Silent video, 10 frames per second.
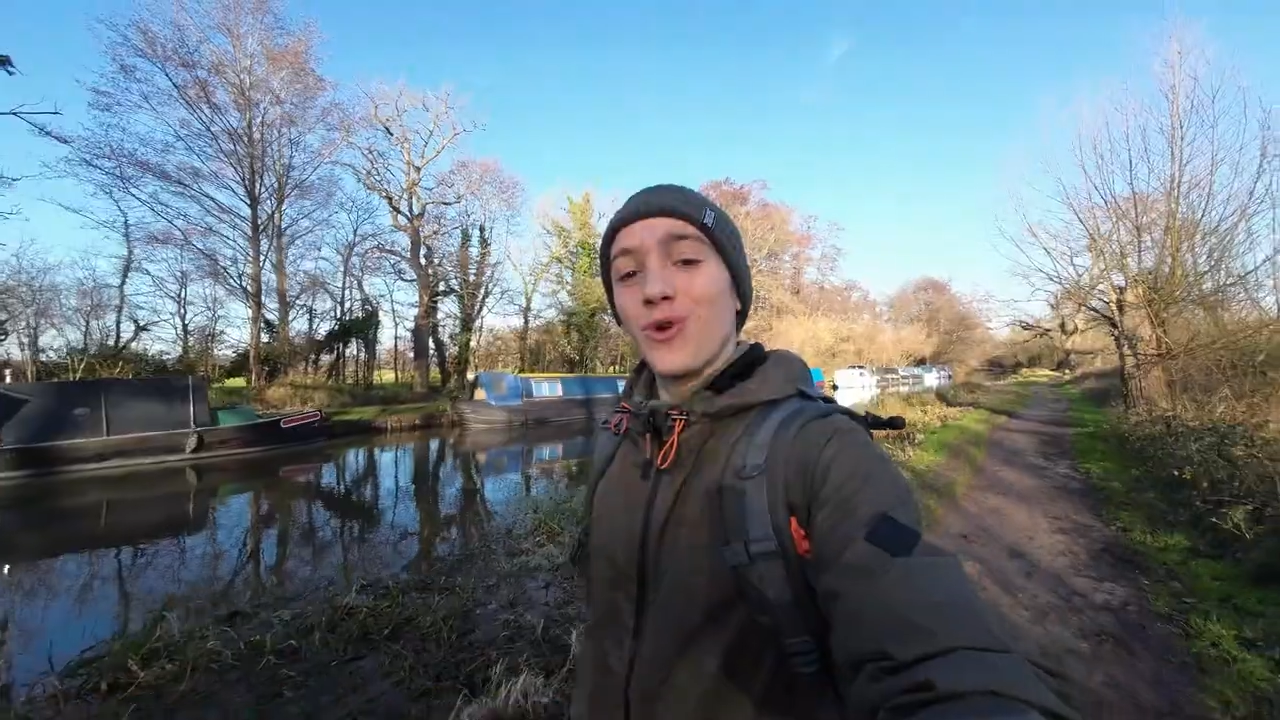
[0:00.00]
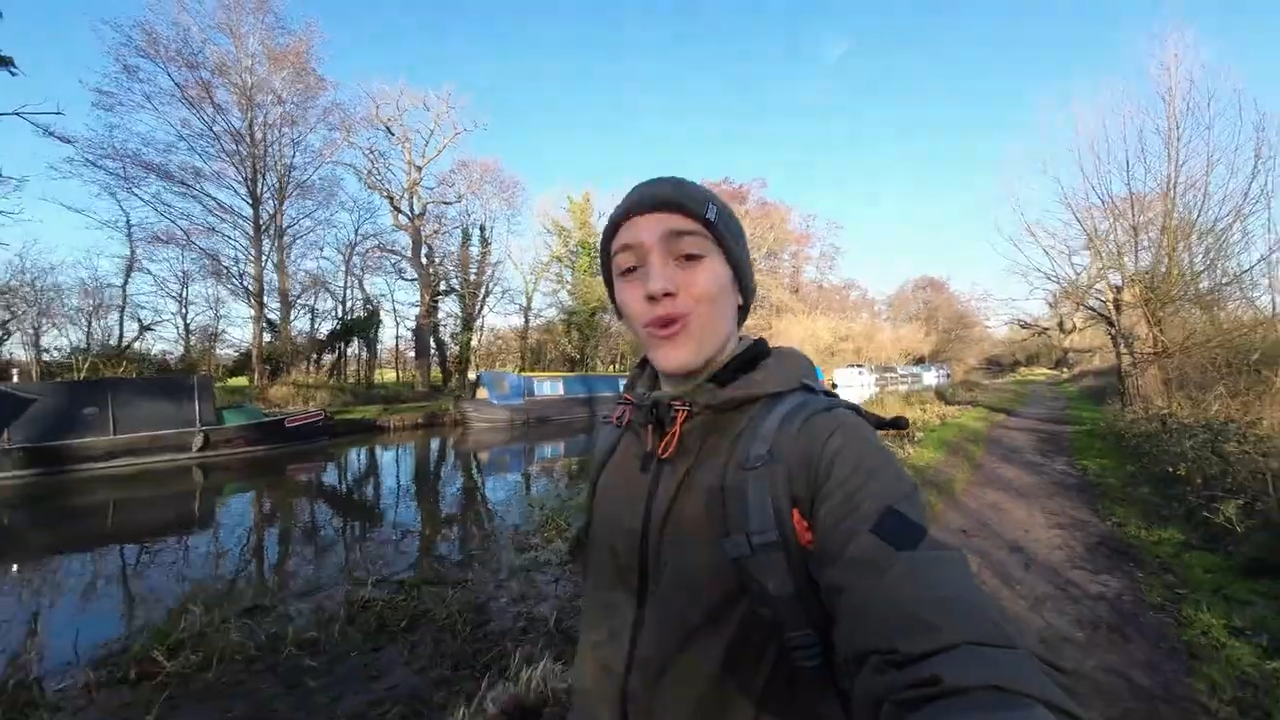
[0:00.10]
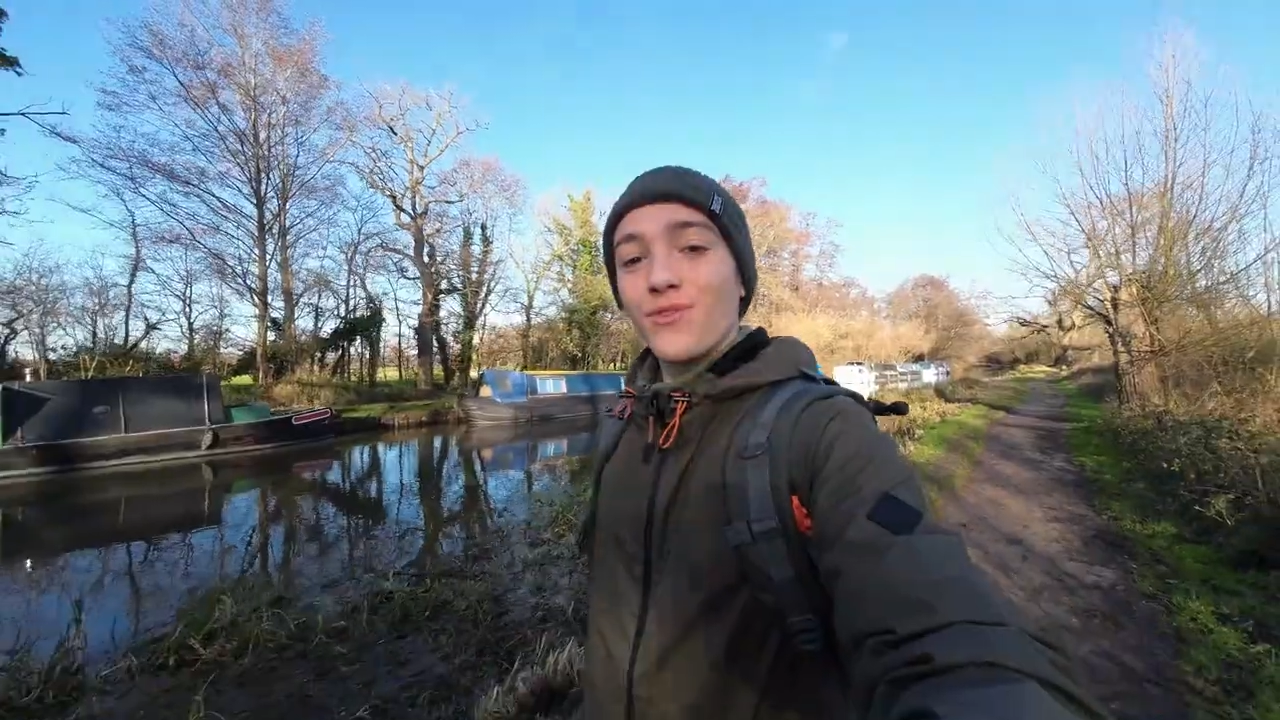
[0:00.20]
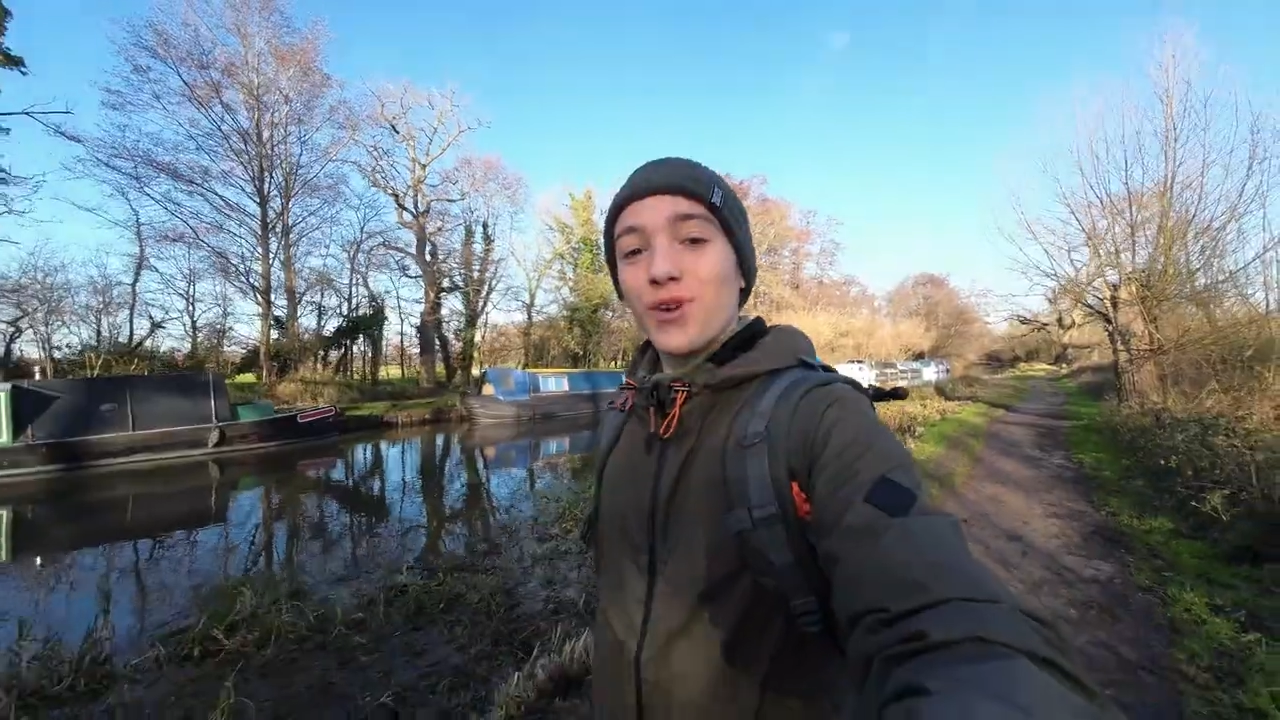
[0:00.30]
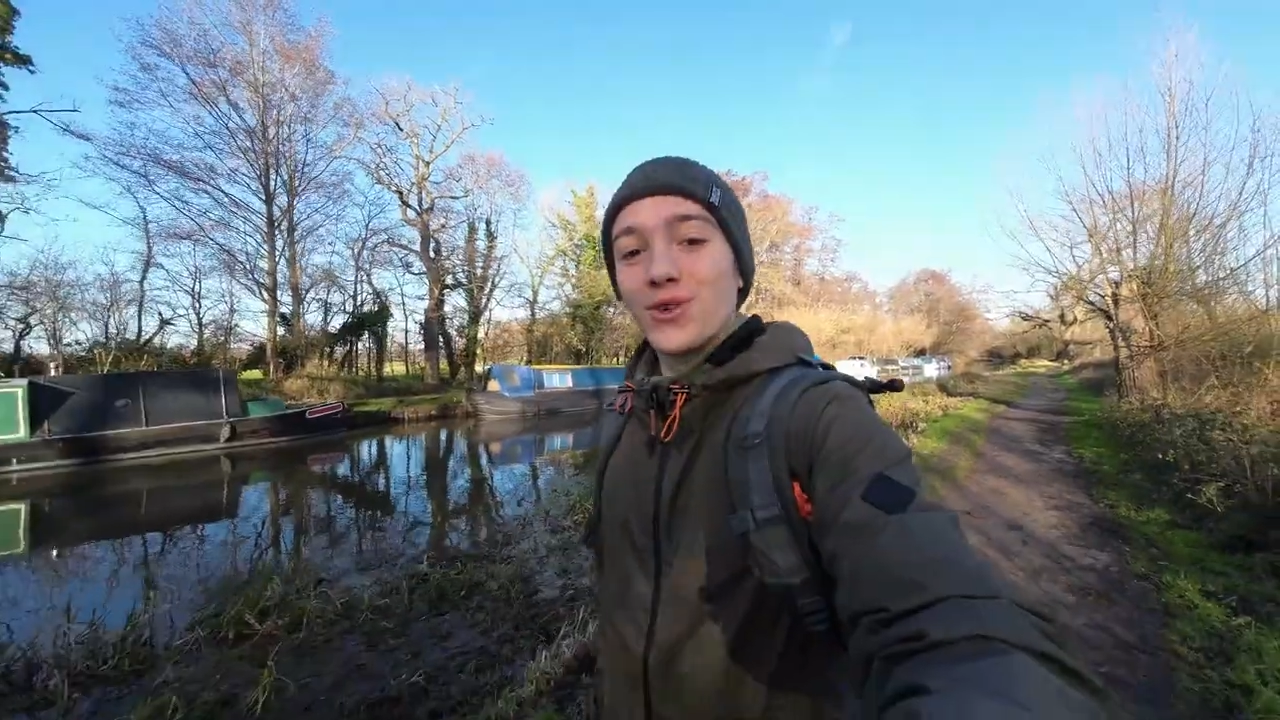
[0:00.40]

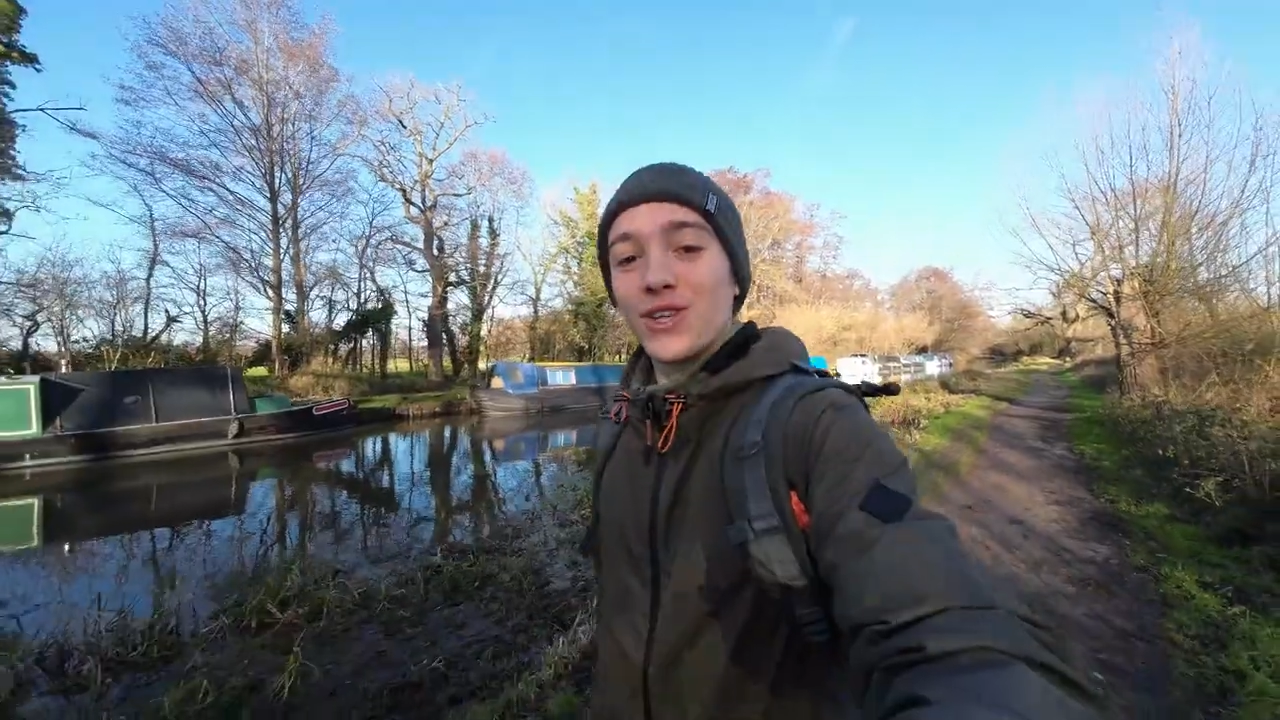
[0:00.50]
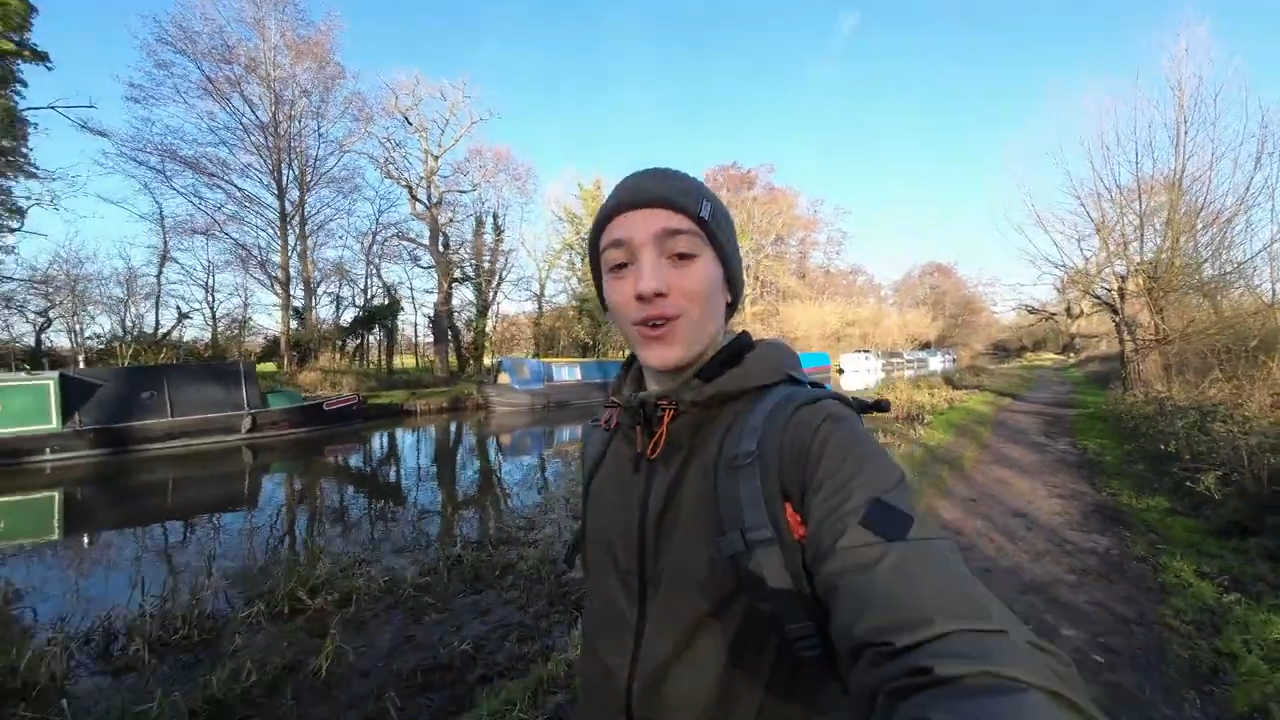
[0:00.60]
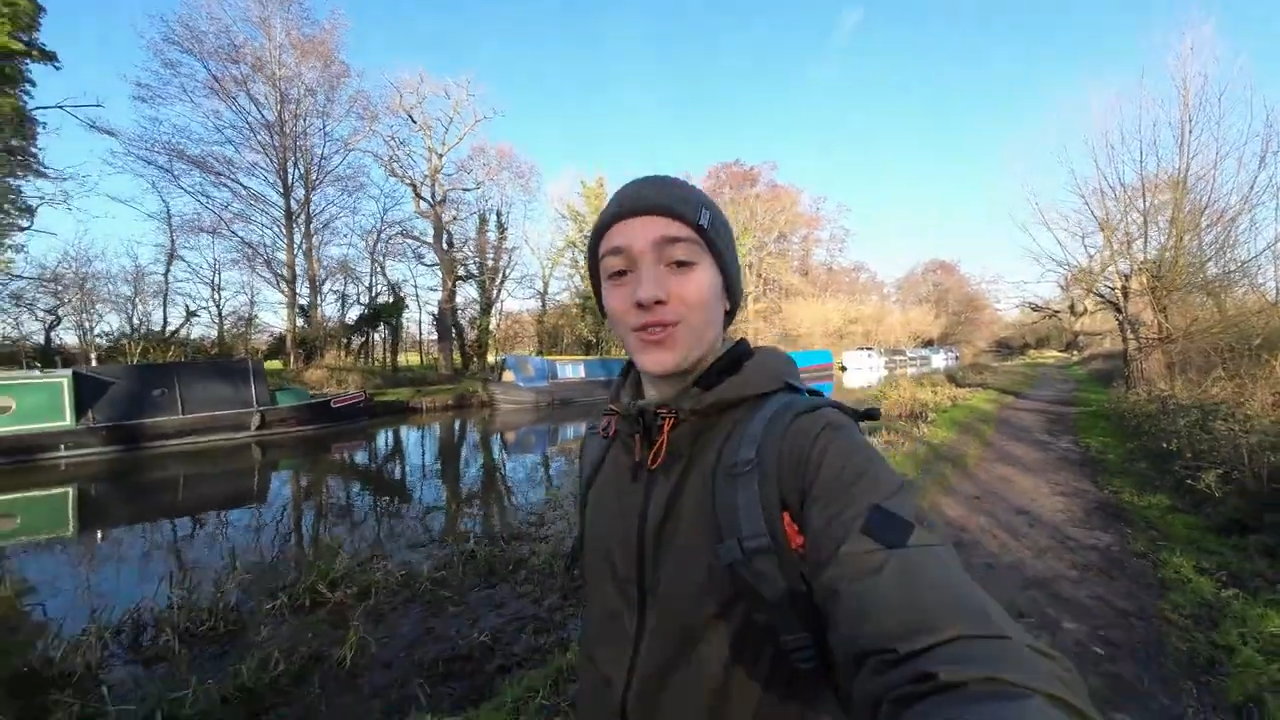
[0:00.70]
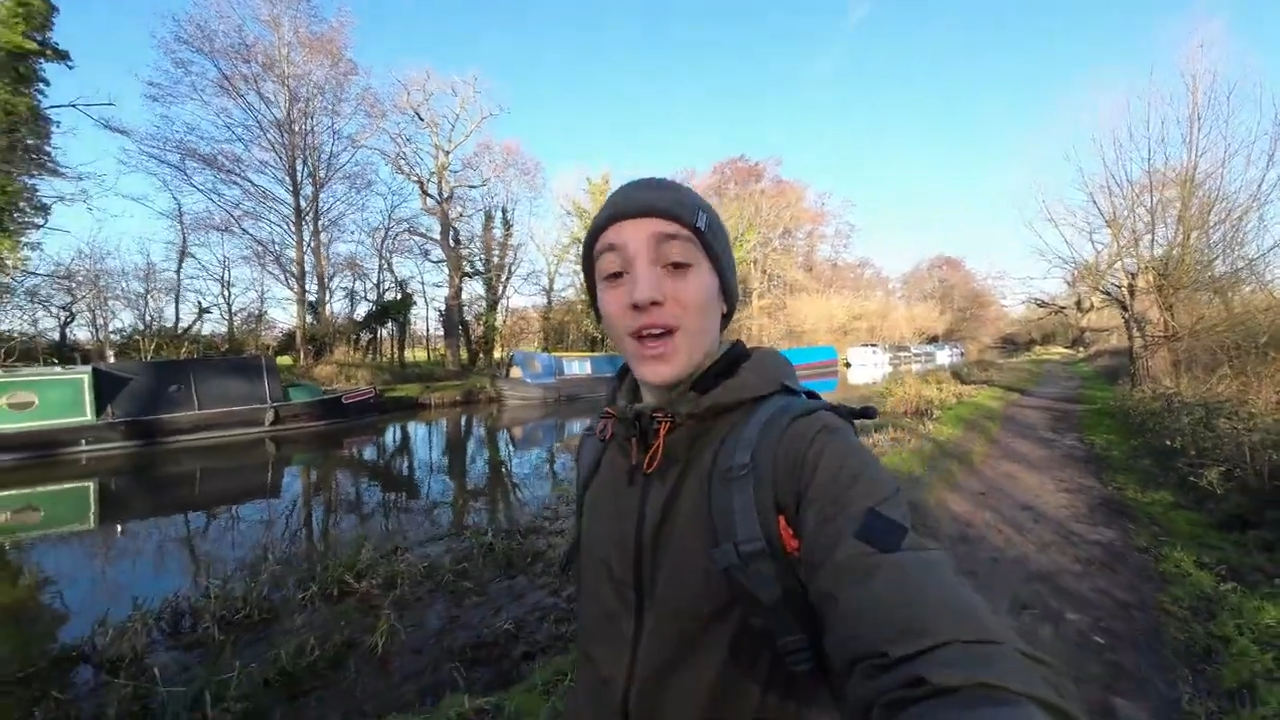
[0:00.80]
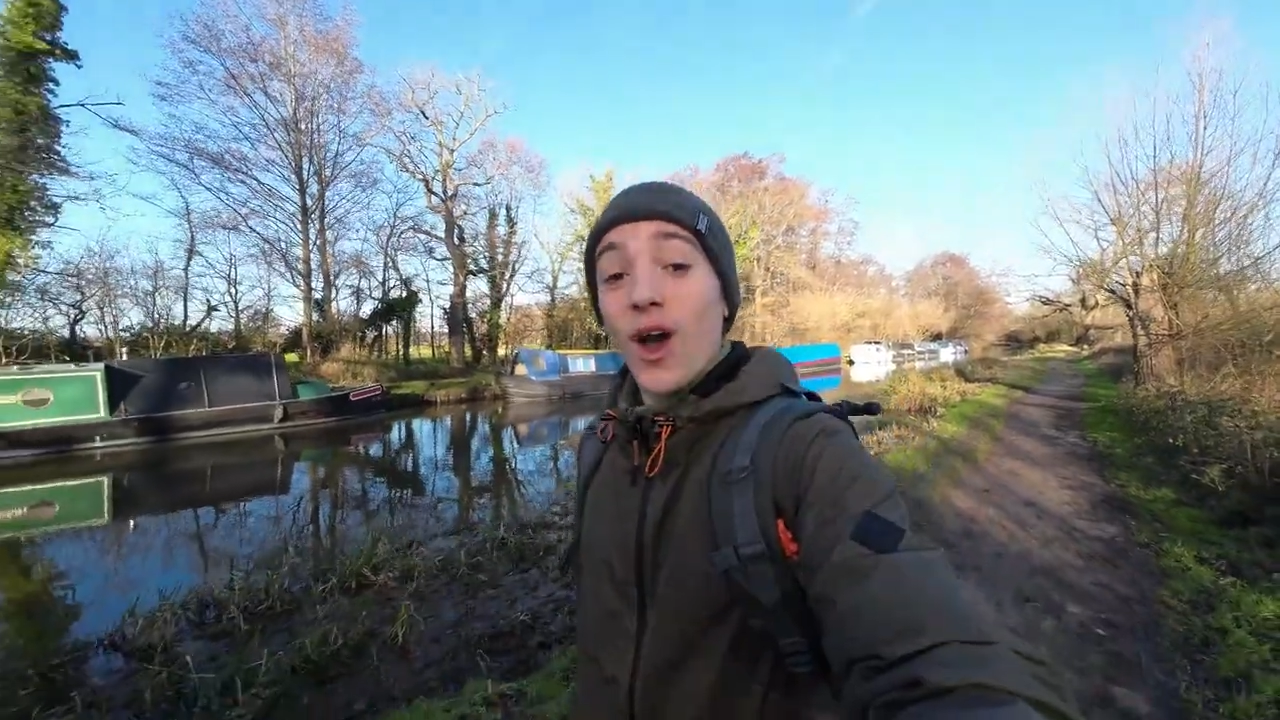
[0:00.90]
cool
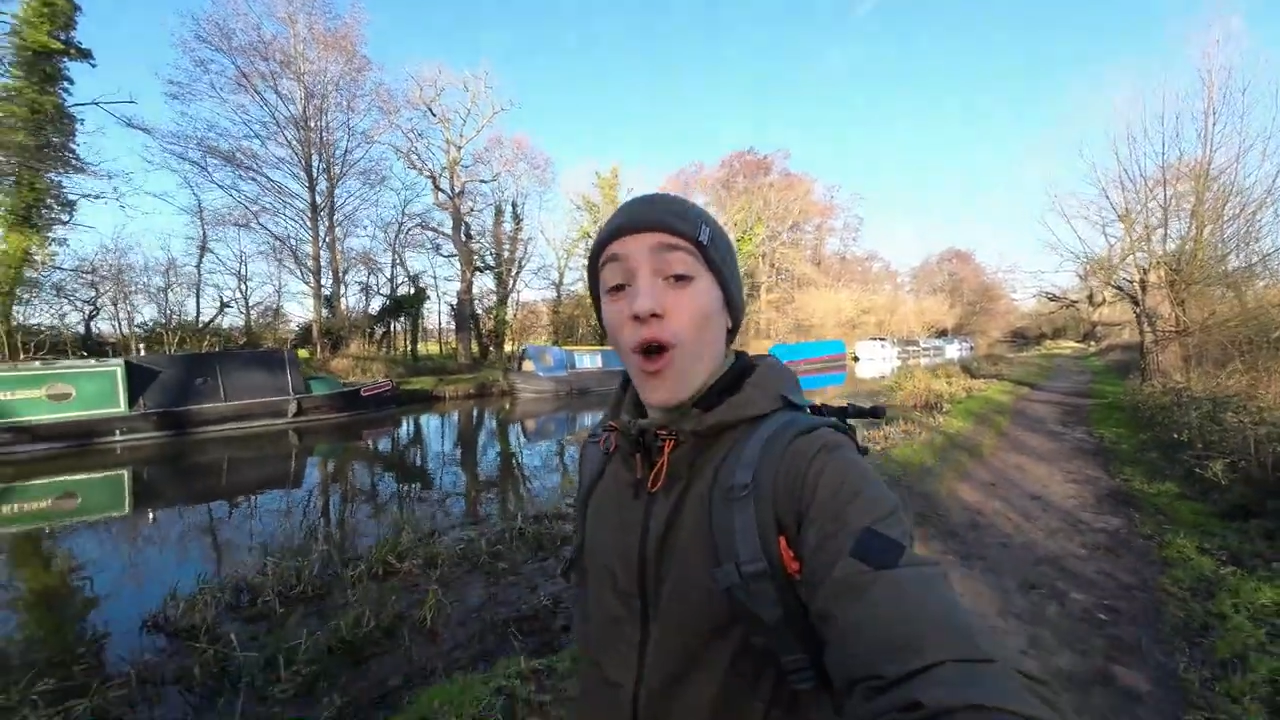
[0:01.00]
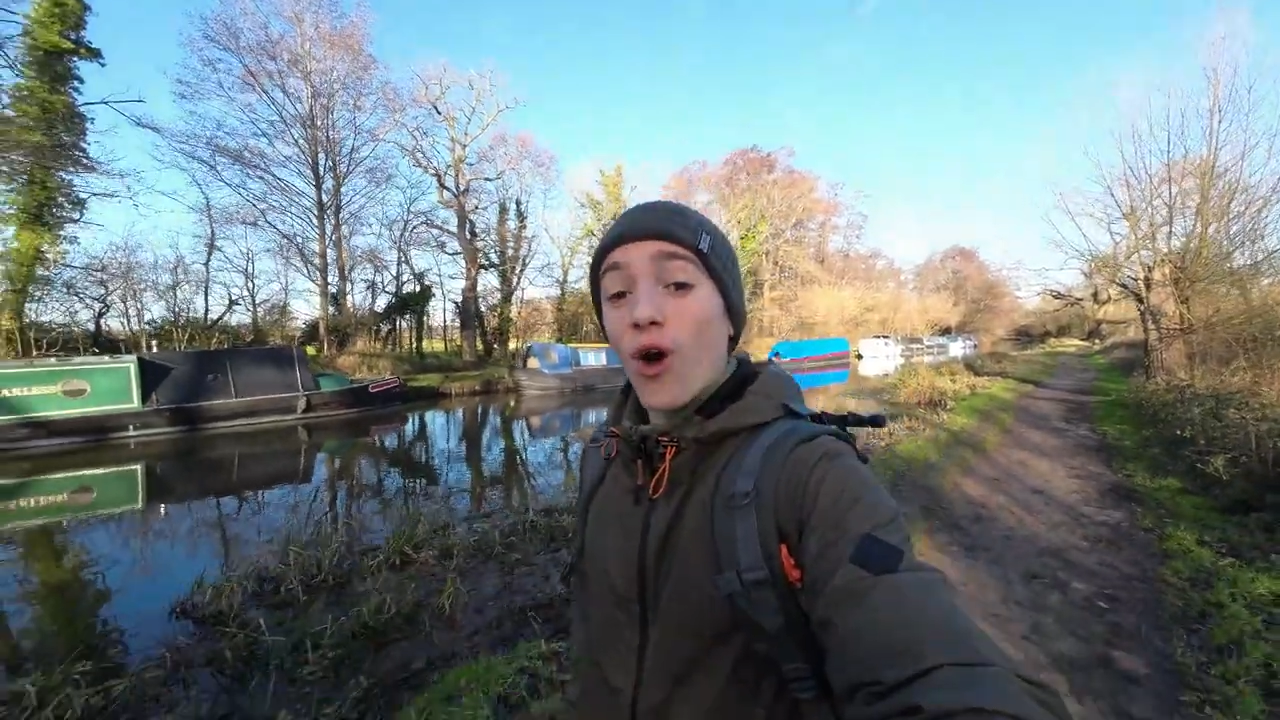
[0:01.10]
photos